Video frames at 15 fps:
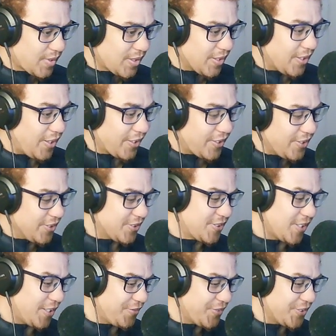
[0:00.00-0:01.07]
Locking
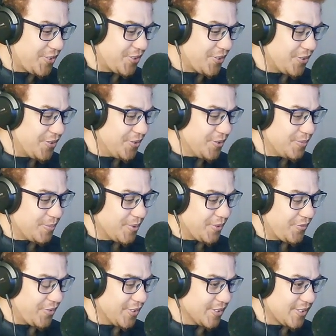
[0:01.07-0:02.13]
yourself into the room when it
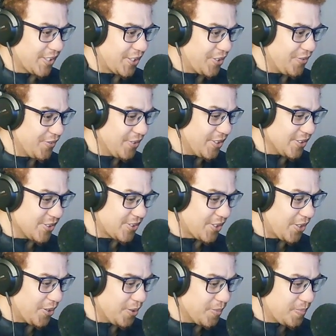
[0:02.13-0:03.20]
feels like you've lost
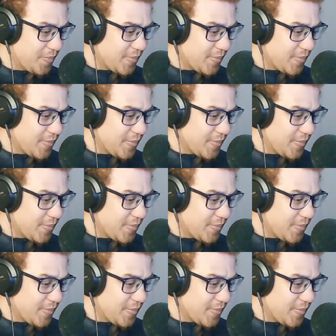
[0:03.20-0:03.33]
hope.